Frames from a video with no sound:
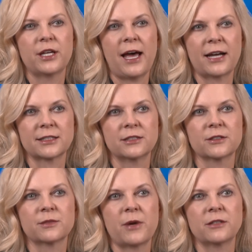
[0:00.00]

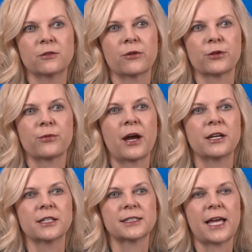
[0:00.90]
axial
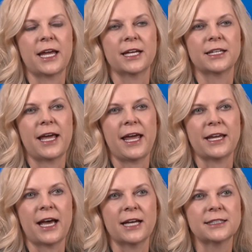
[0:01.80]
spondyloarthritis and
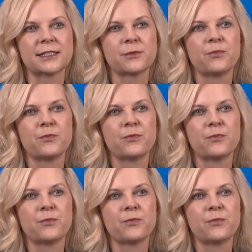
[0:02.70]
AS.